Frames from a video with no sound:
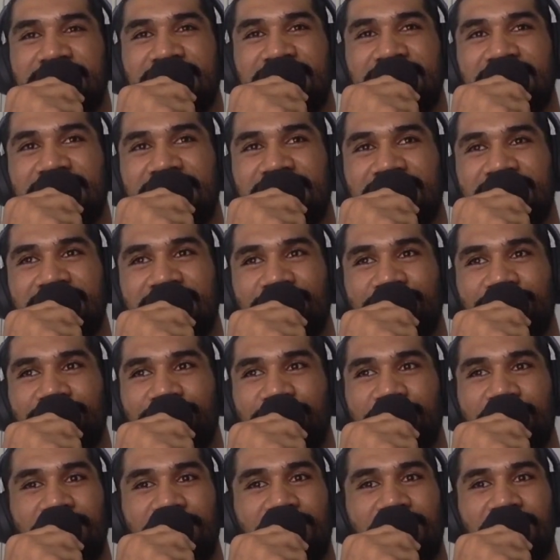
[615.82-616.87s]
And
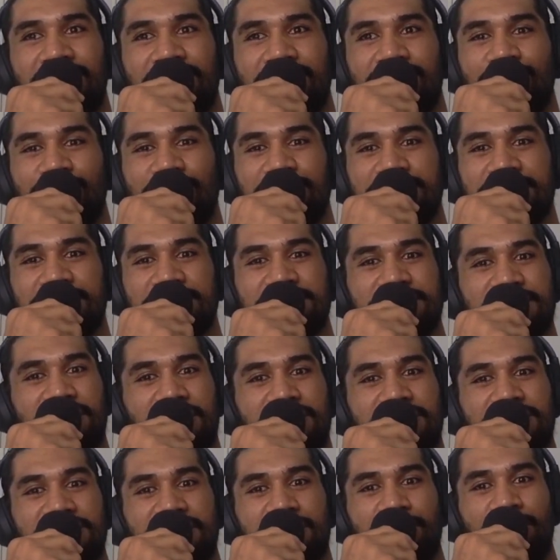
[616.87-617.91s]
we just used to go
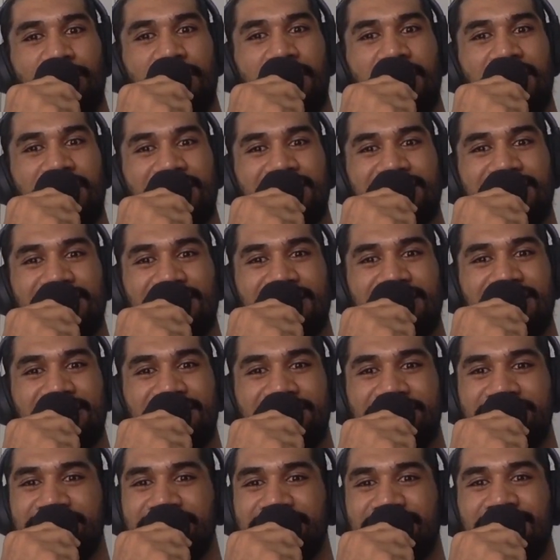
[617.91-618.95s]
to the park, and
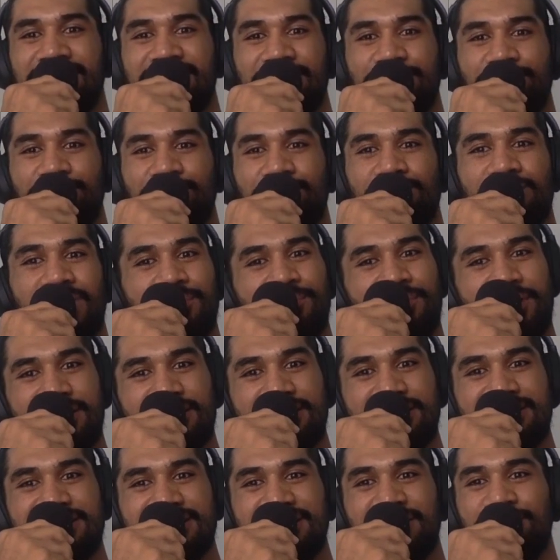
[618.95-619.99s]
then like
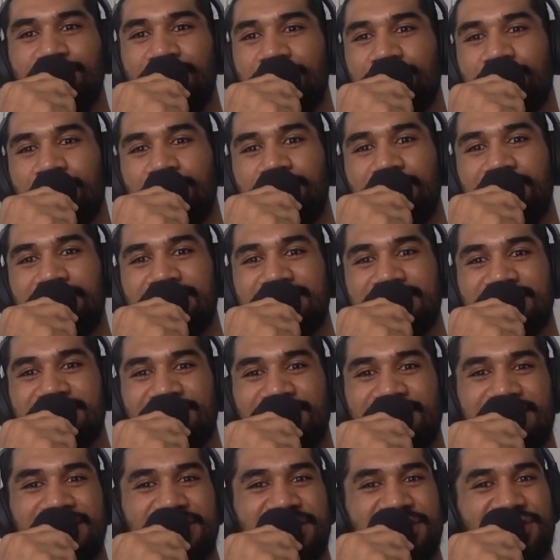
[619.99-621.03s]
he'll make my brothers
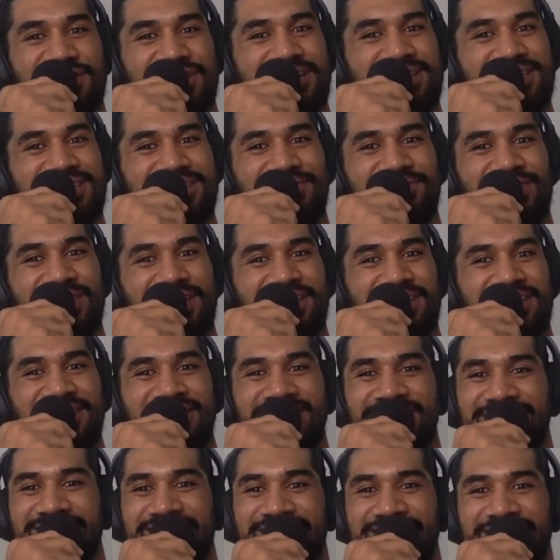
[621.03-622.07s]
run it straight to me,
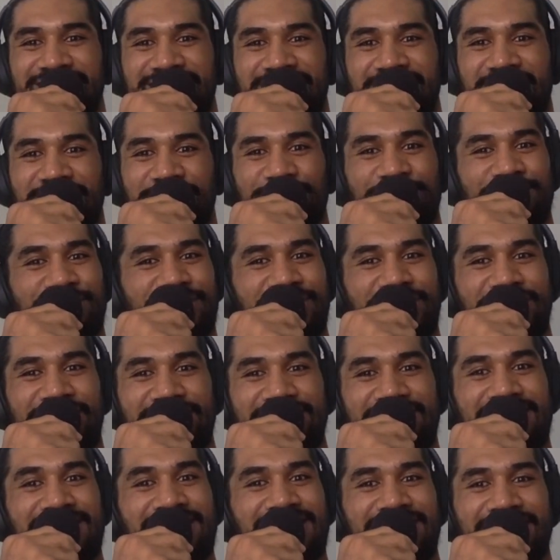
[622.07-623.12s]

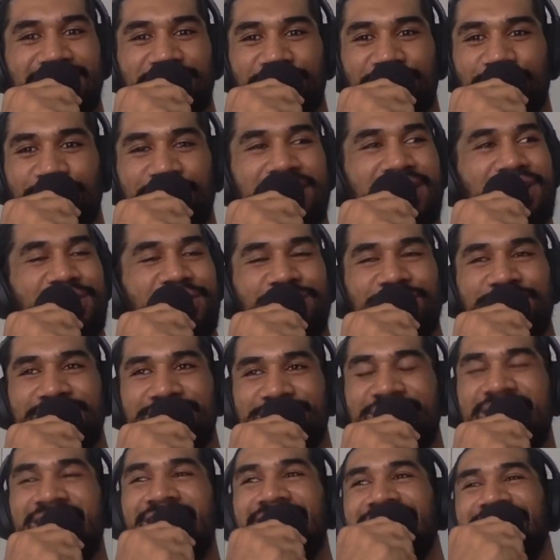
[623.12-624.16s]
and they're like way older
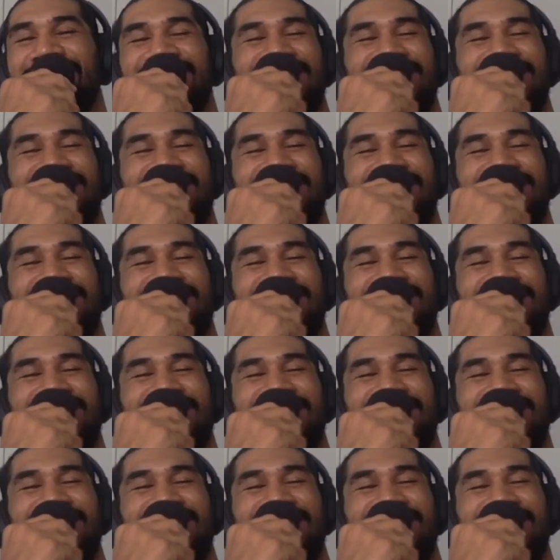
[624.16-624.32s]
than me.